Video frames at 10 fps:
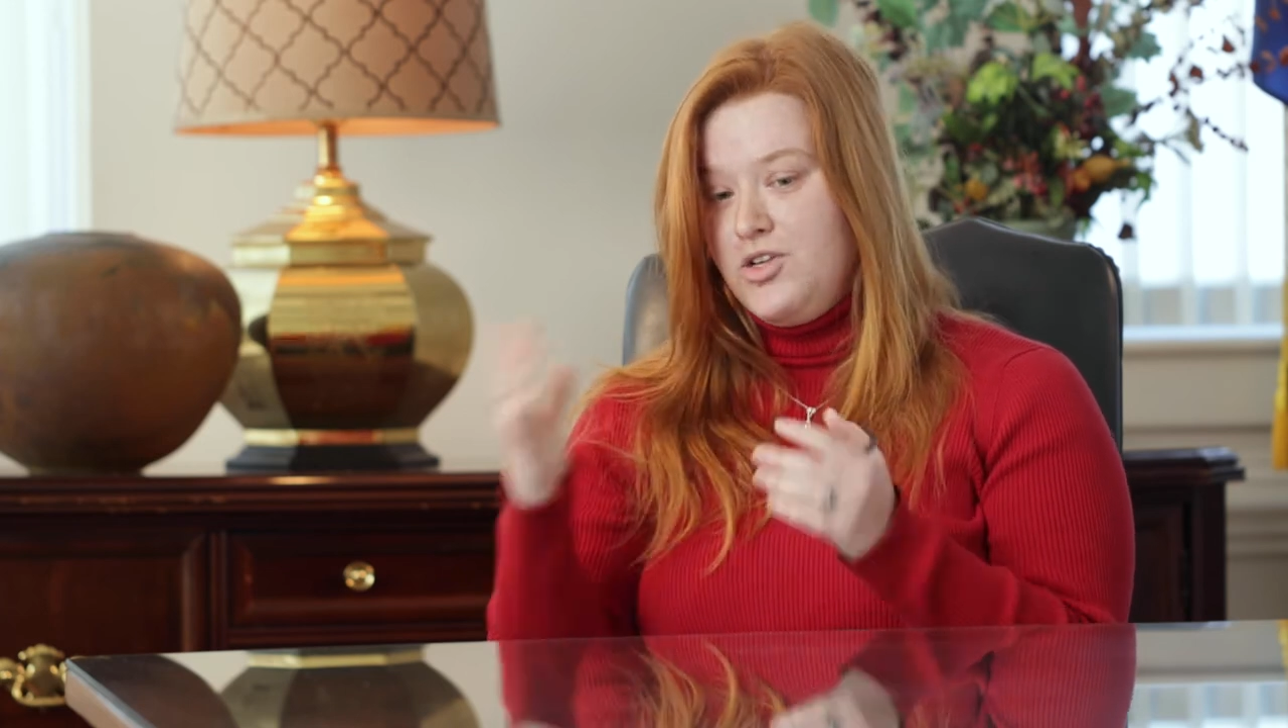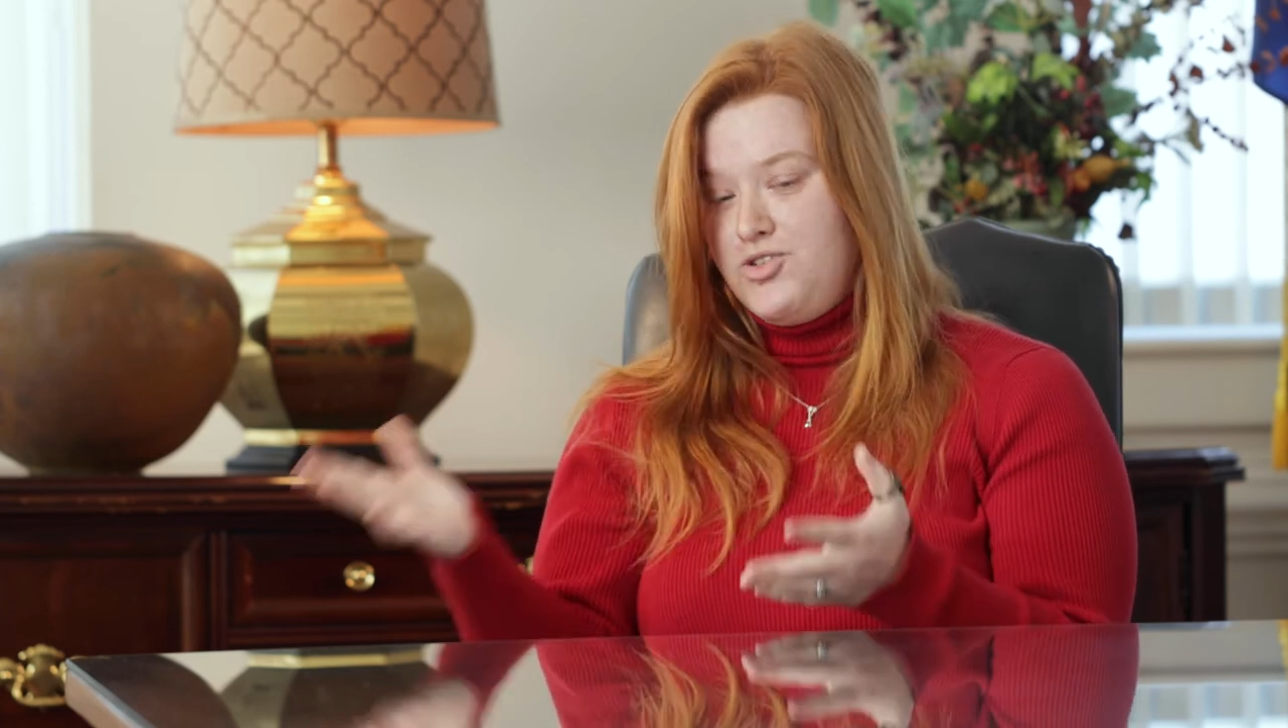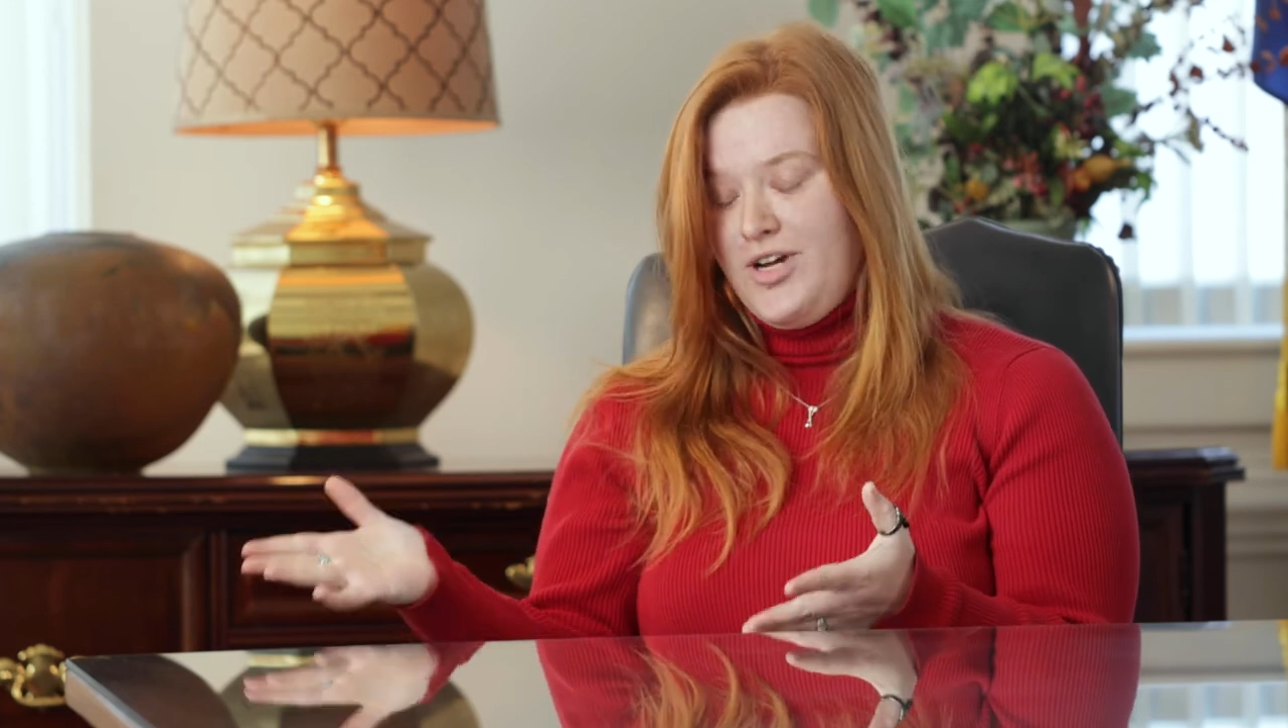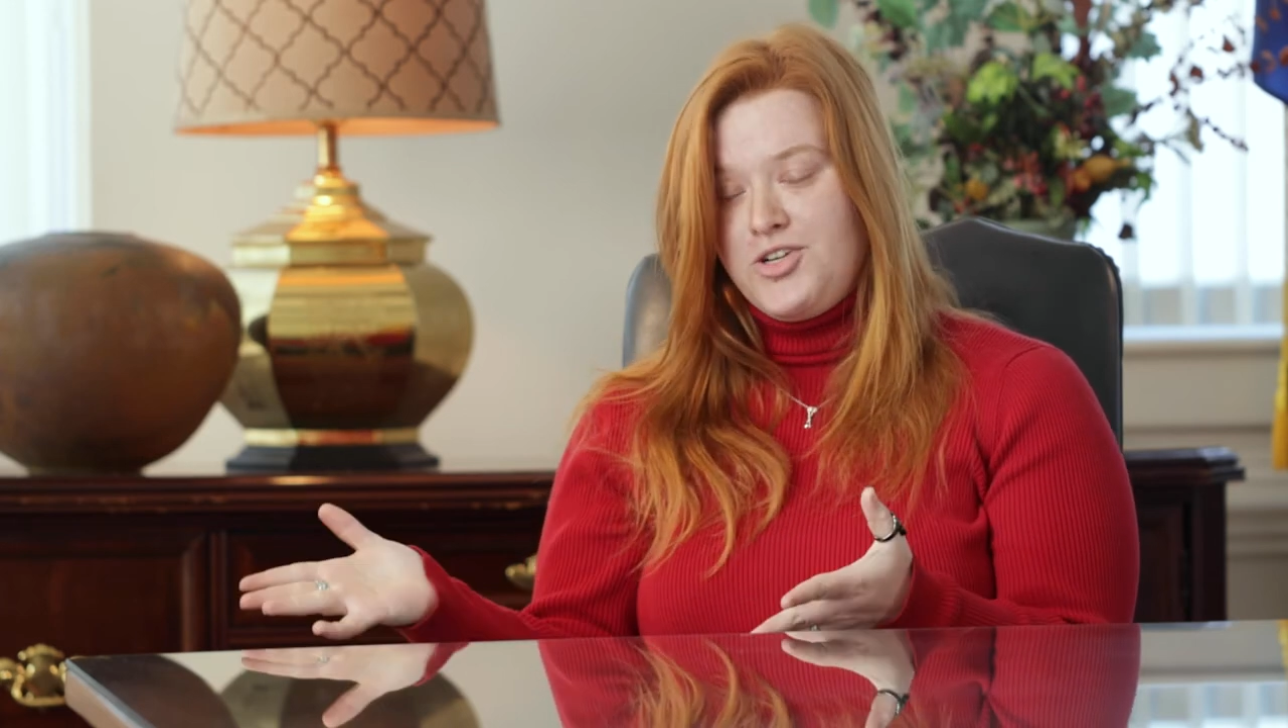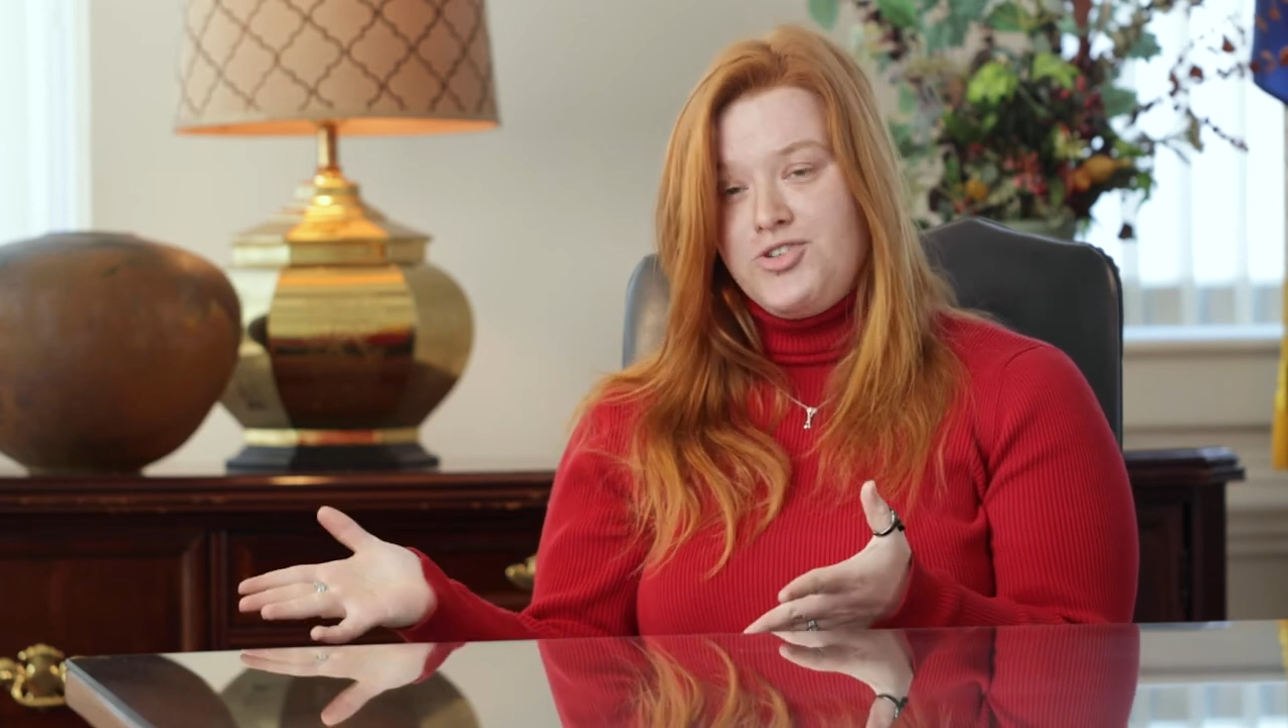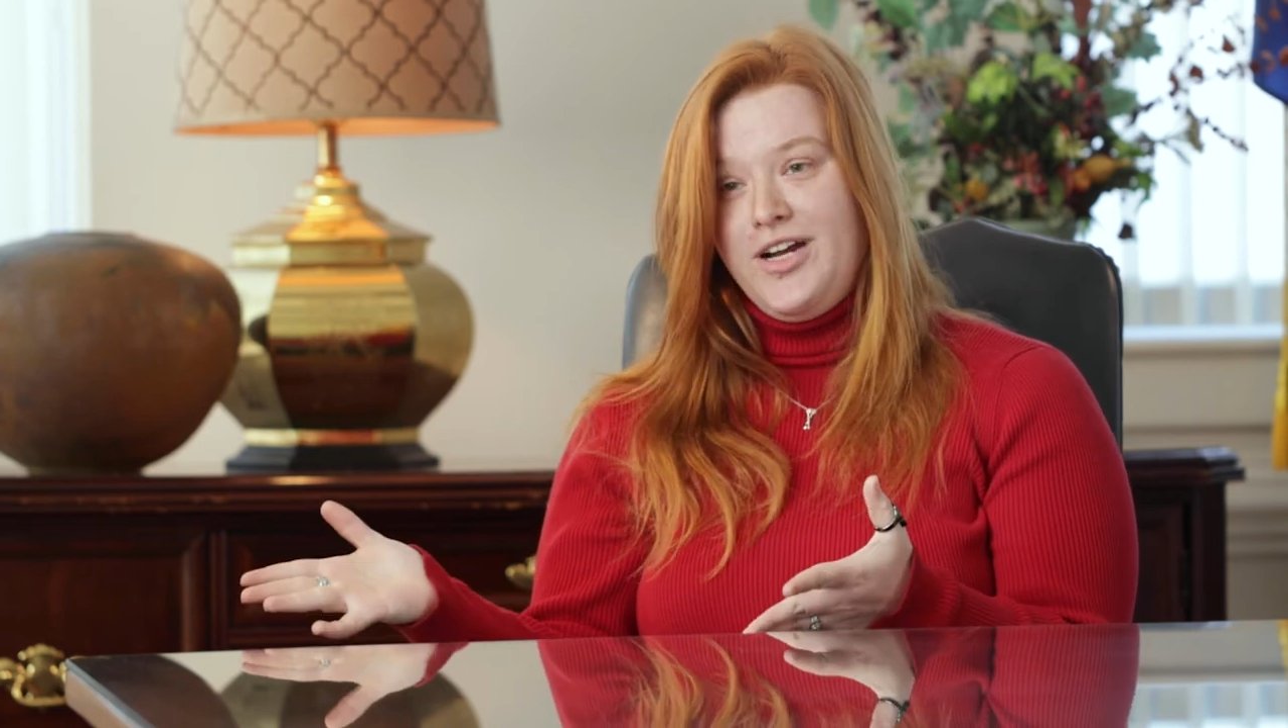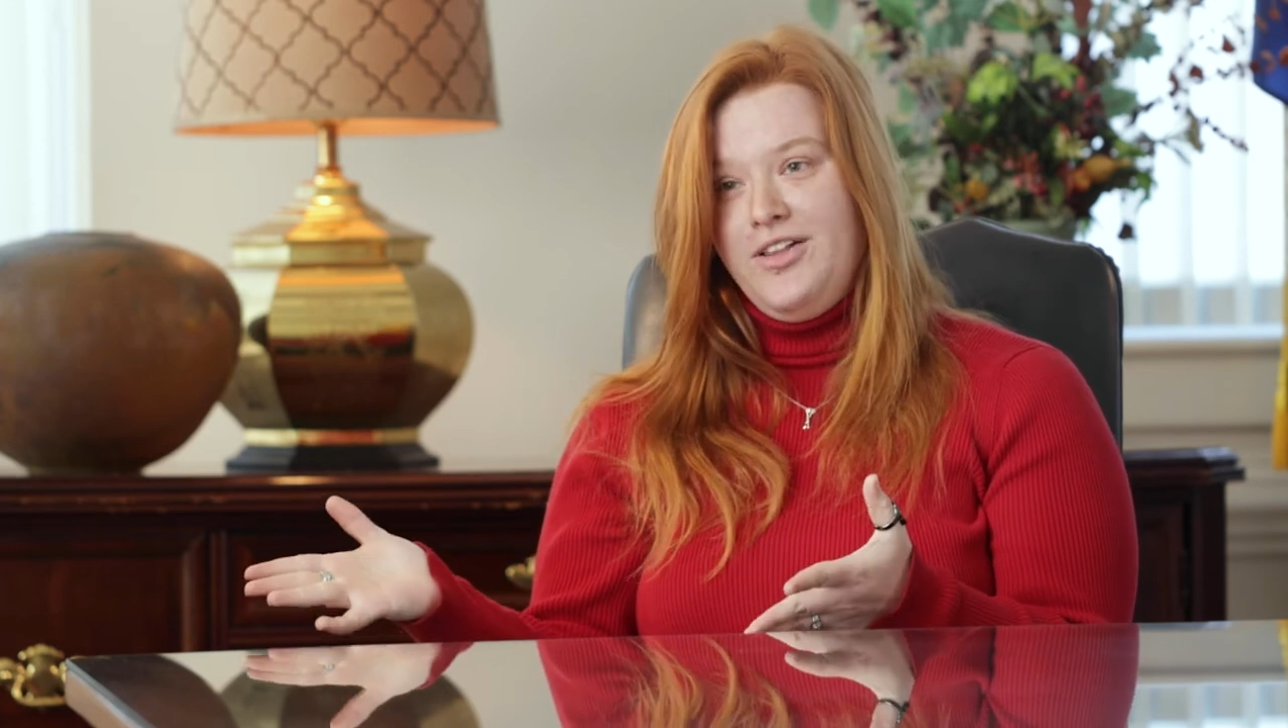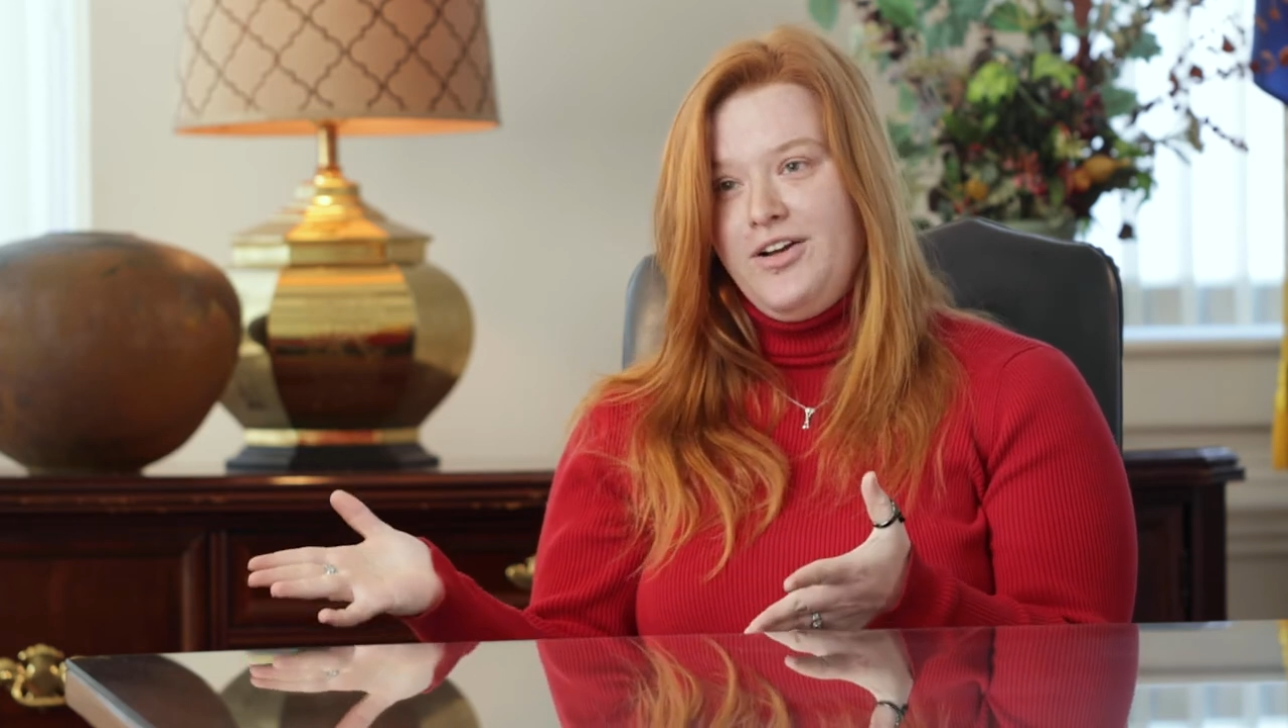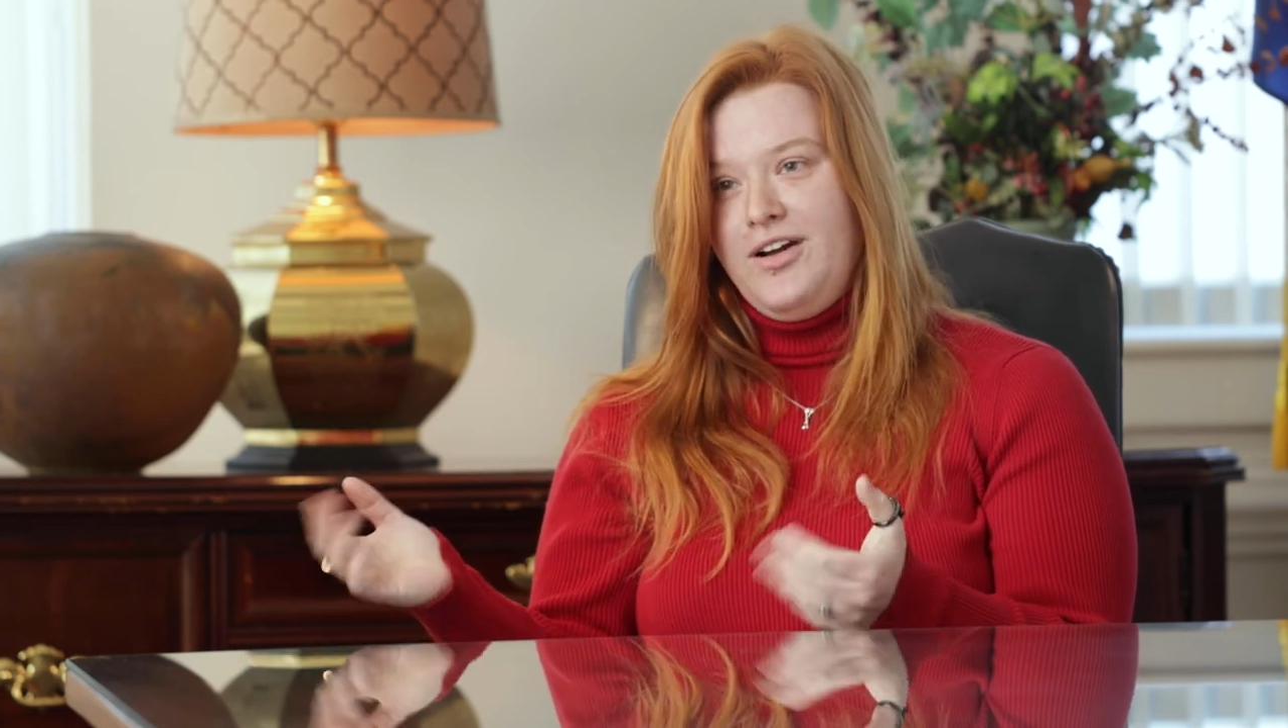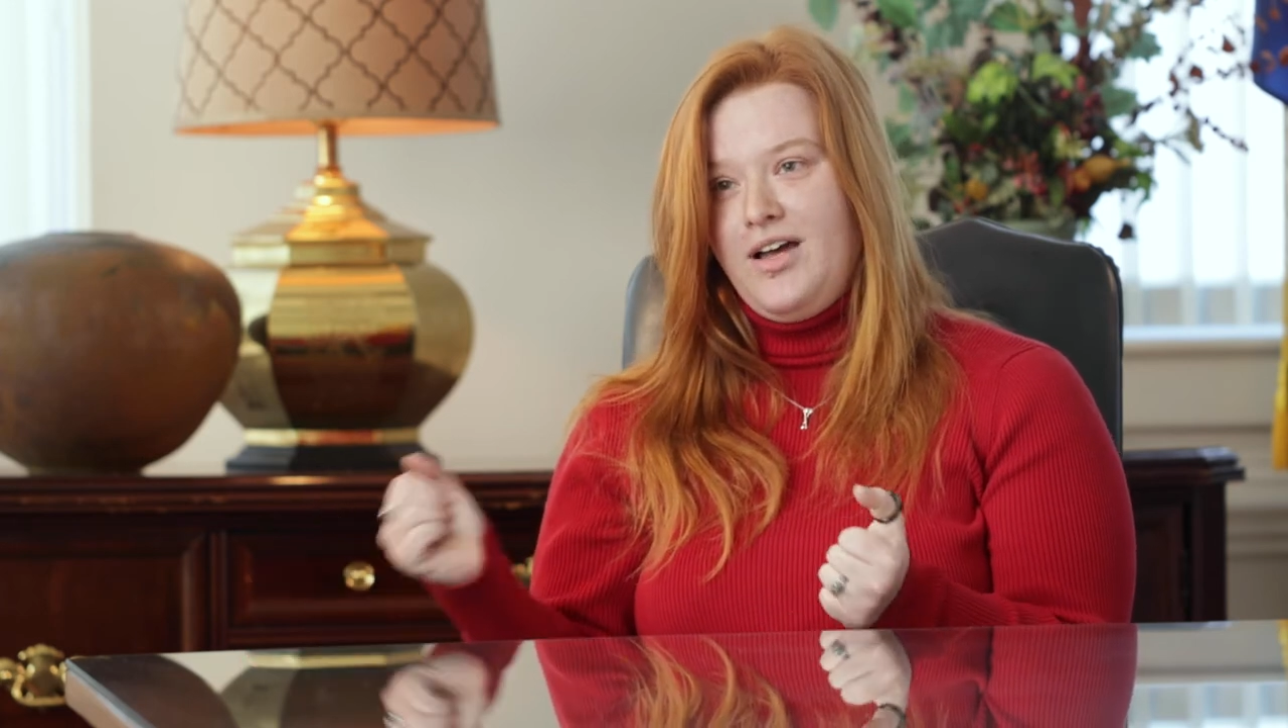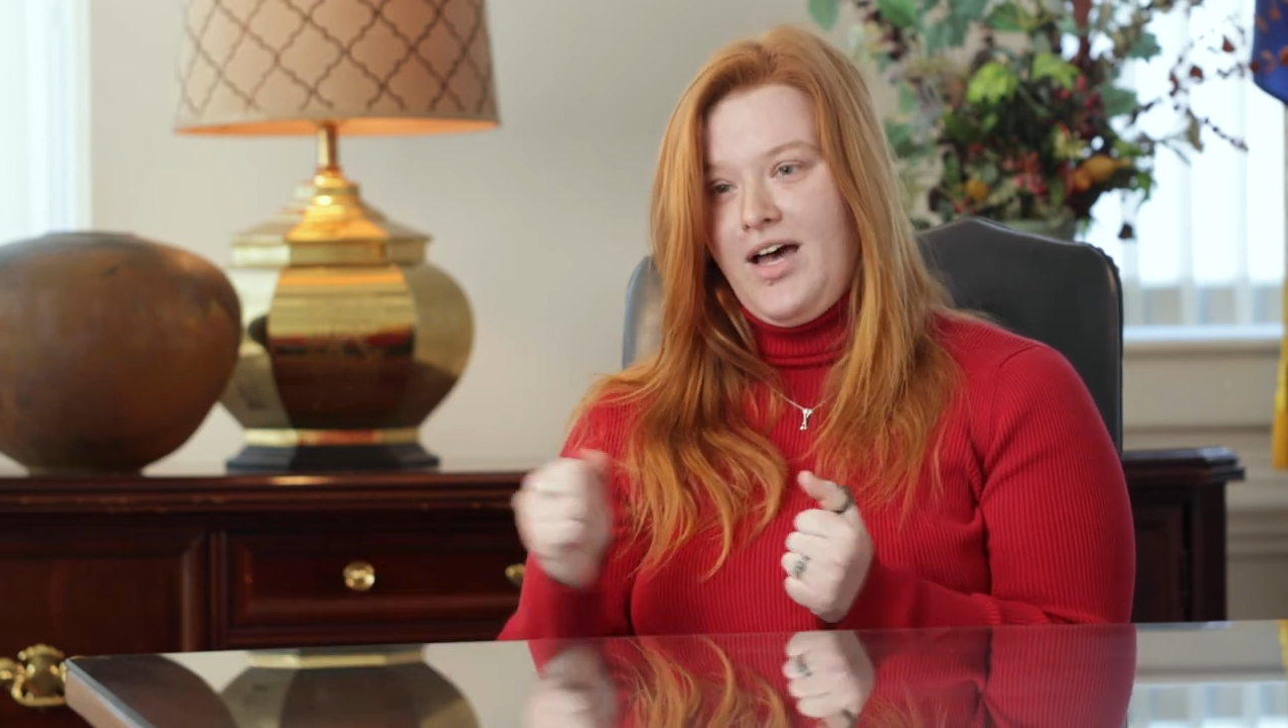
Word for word: truck trailer.